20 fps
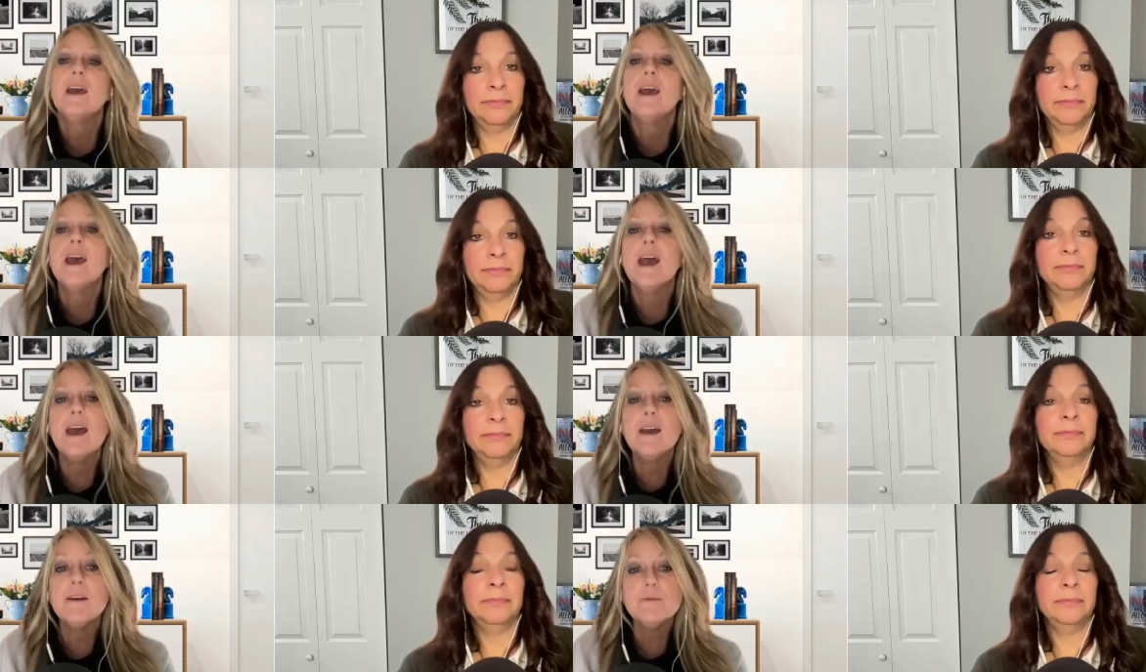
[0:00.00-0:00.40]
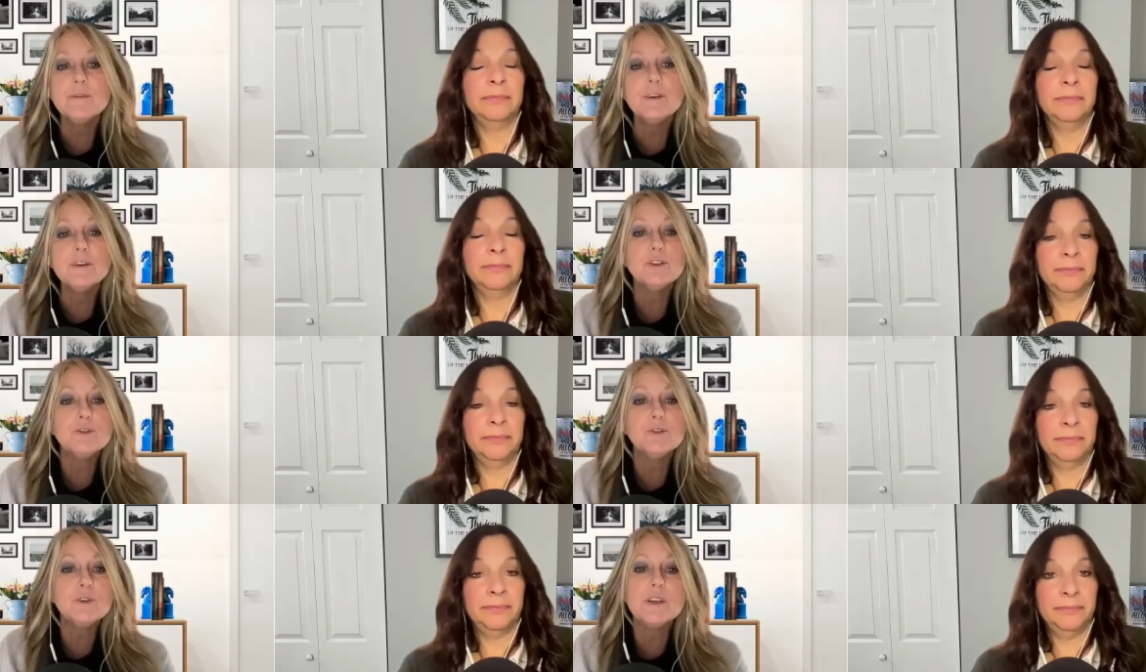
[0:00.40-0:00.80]

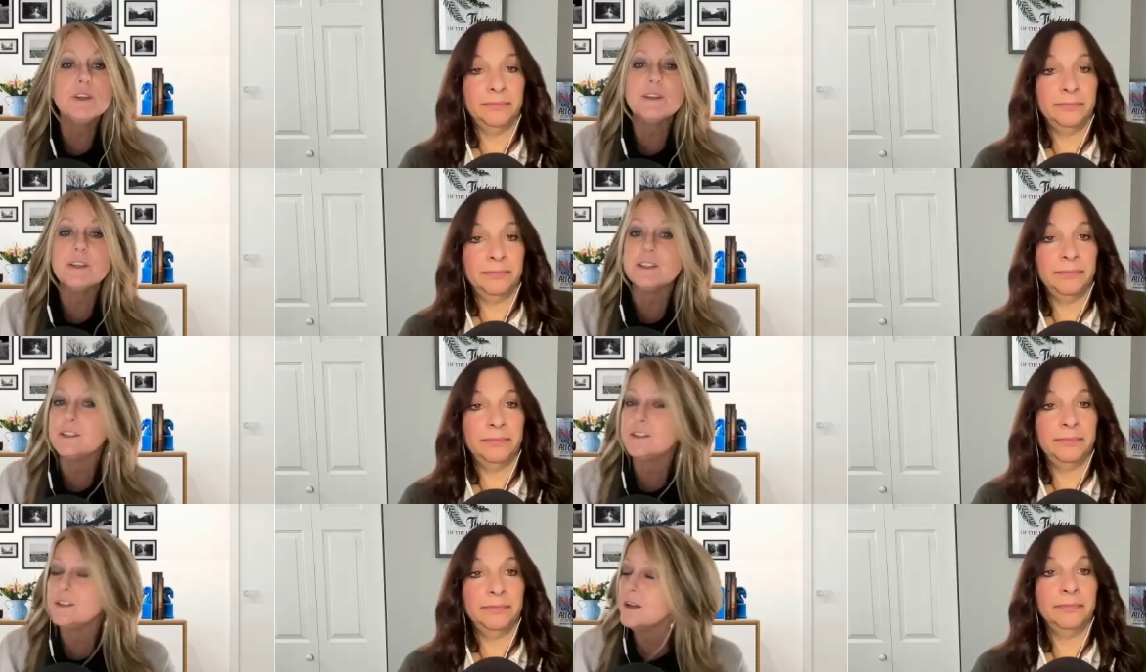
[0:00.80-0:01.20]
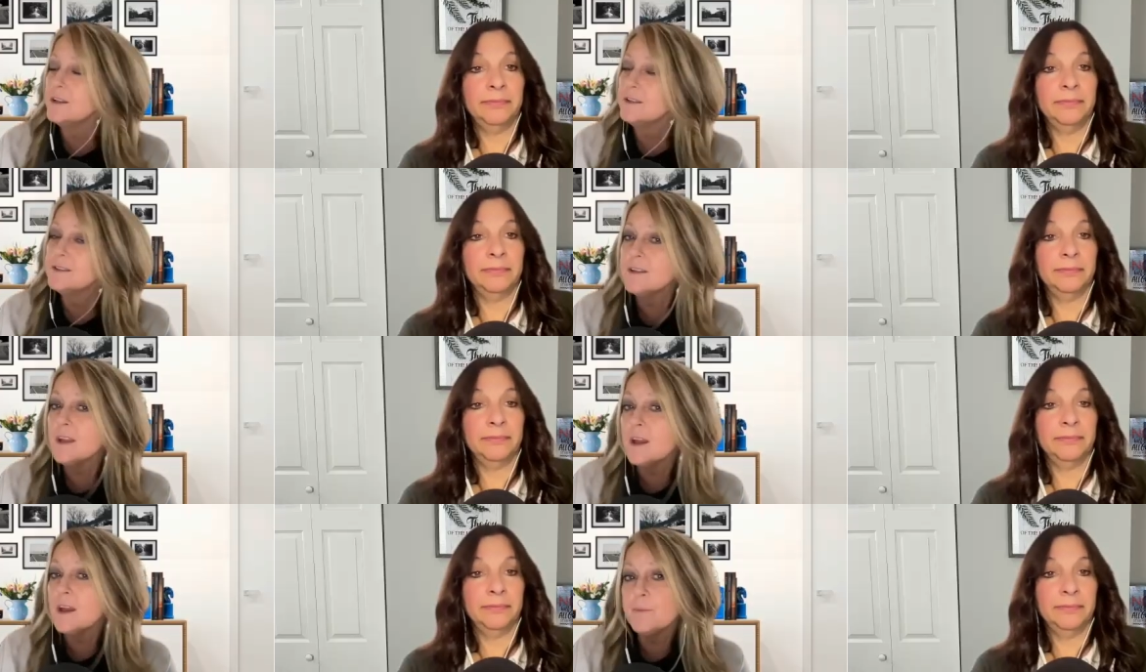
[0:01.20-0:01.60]
Speaker 1: Every tree that
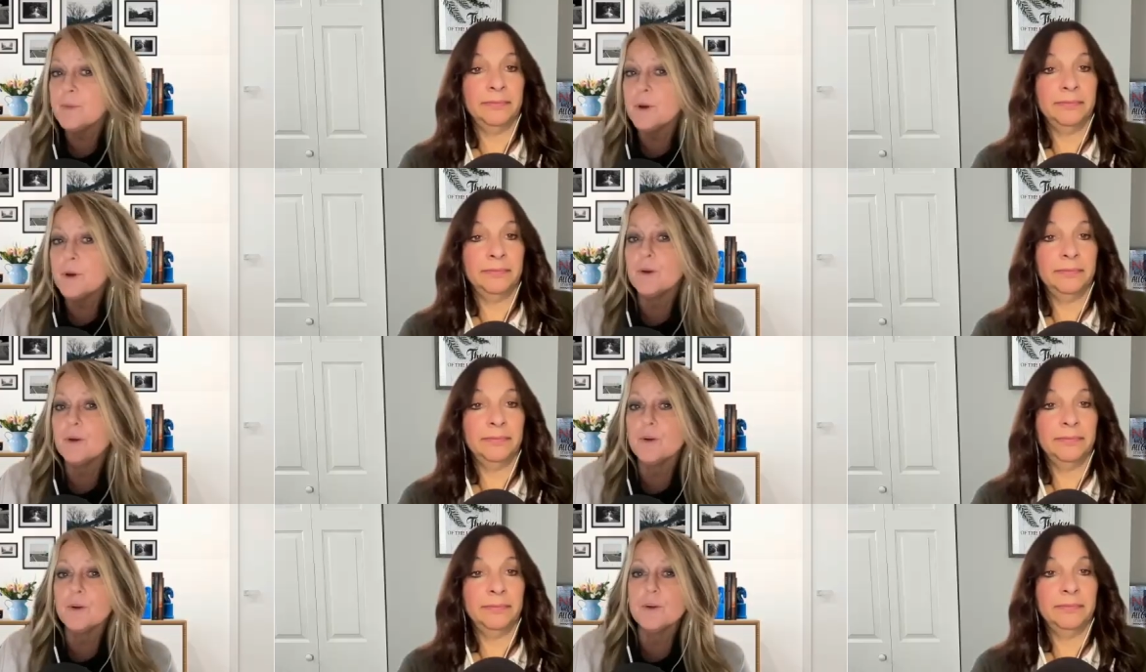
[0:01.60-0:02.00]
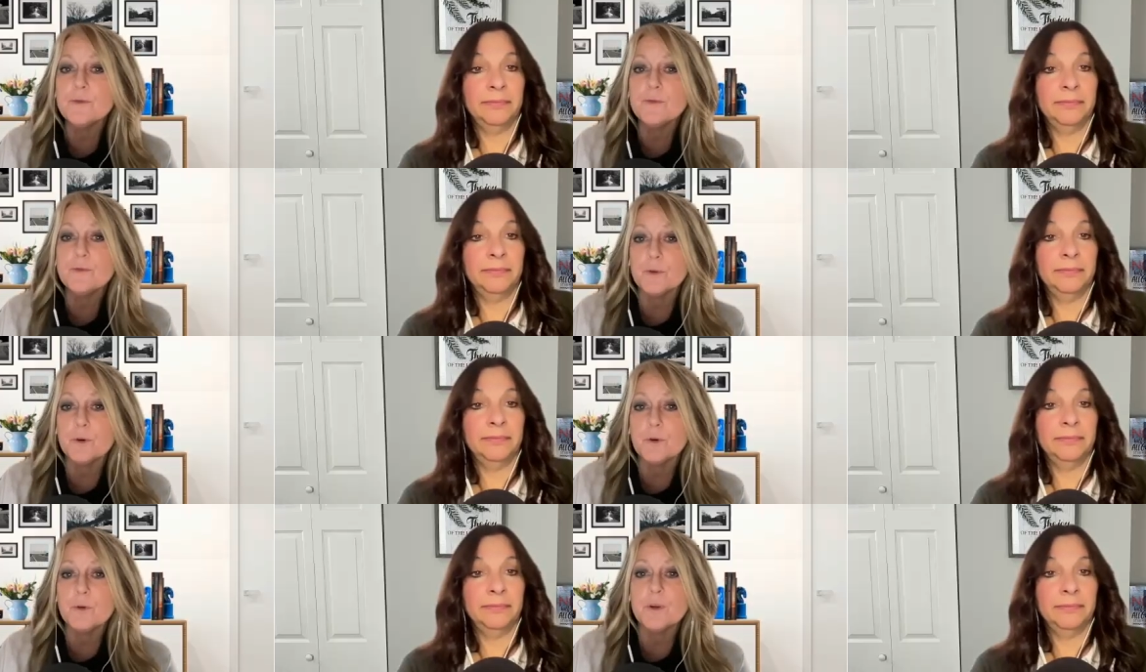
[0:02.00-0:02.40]
does not bear good
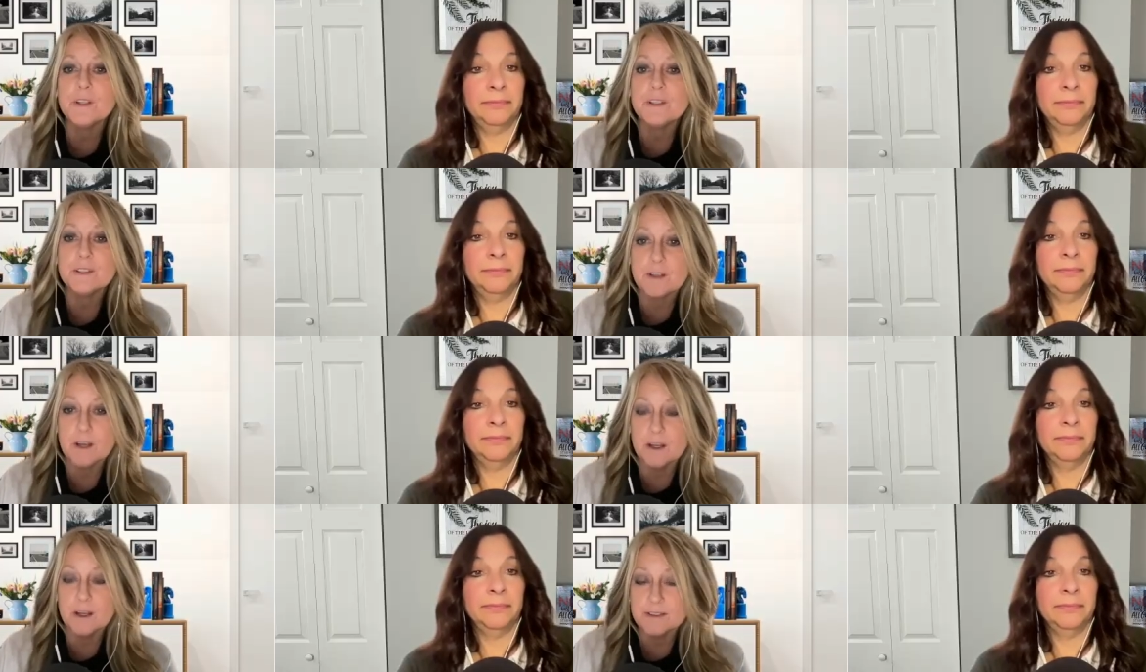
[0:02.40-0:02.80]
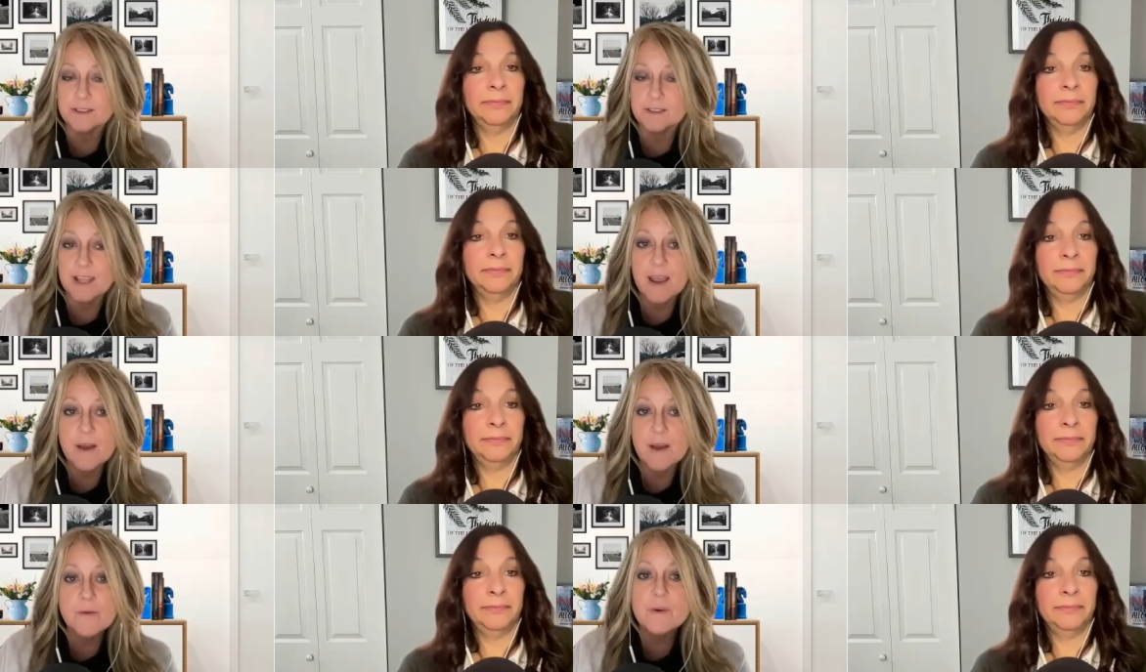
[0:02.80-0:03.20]
fruit is cut
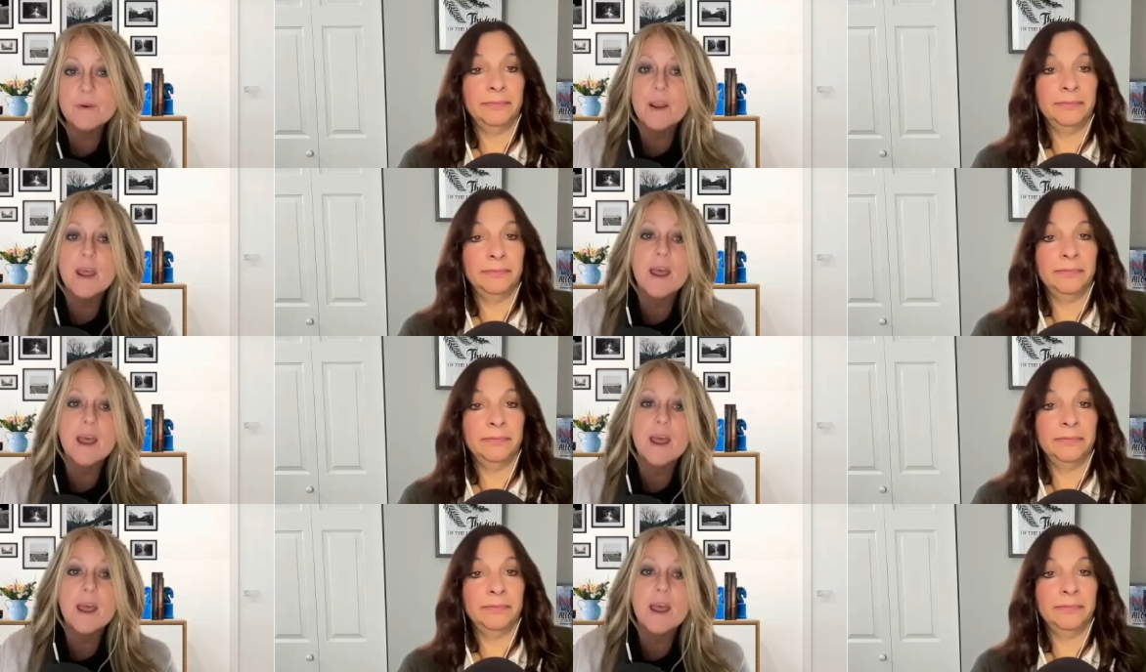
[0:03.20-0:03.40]
down